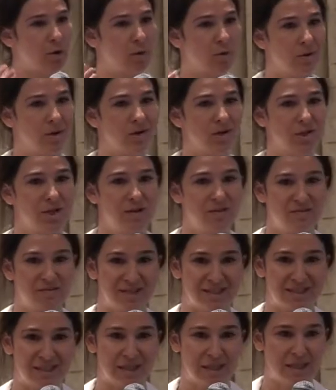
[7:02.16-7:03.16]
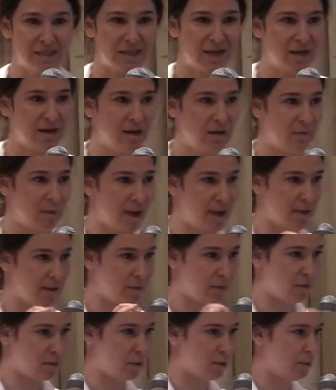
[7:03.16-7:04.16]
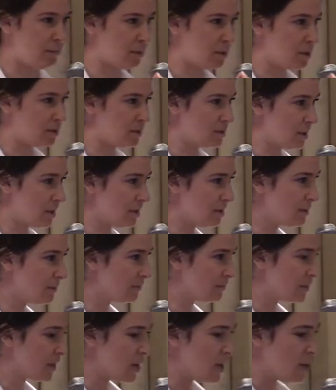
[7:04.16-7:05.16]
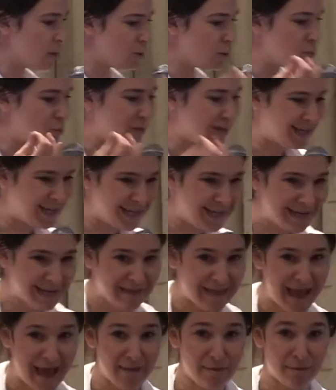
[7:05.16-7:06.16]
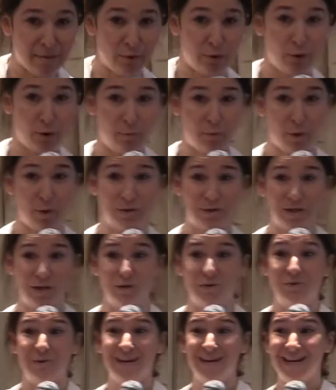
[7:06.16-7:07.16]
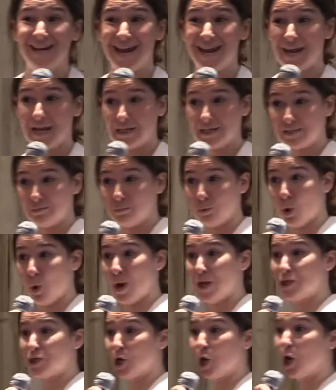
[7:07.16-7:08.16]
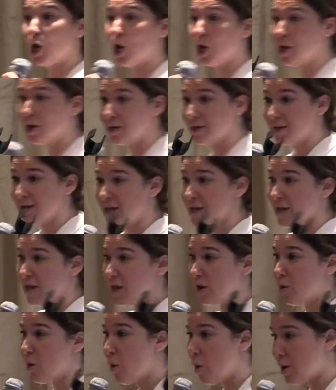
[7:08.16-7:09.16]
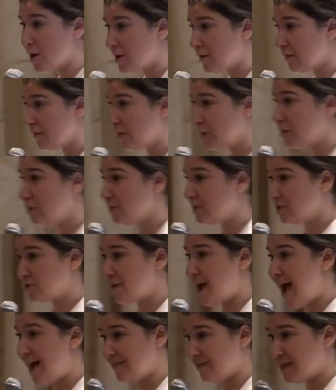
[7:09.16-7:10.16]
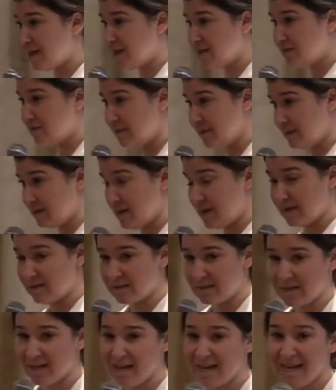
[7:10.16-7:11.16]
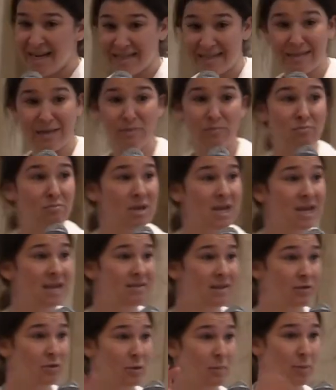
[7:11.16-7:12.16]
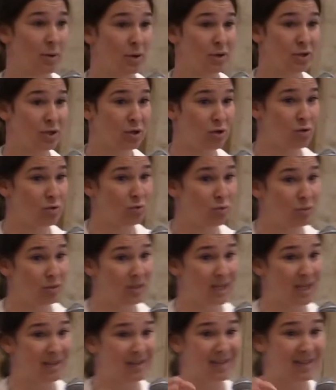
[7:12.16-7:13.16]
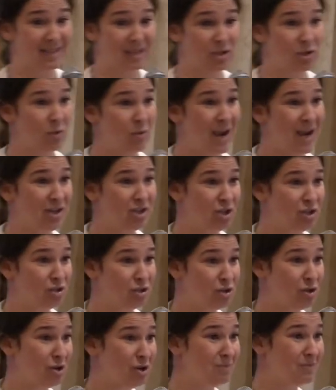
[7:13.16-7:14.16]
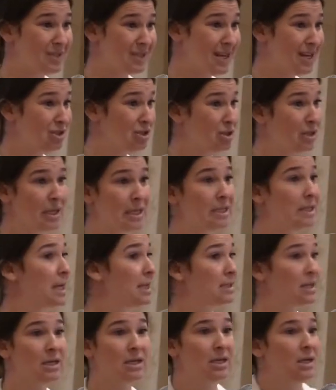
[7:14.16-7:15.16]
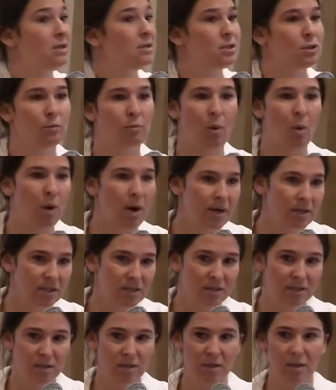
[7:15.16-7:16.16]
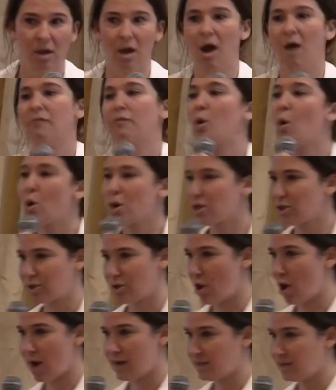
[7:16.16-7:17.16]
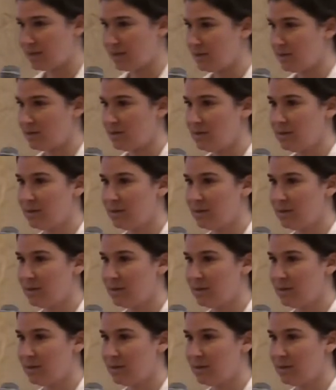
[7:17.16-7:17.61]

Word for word: coercion facilitated by a third person, you need that third person, you need an exploiter in order for human trafficking to exist. Does it mean that the person who's in the situation circumstantially doesn't need support? Of course not.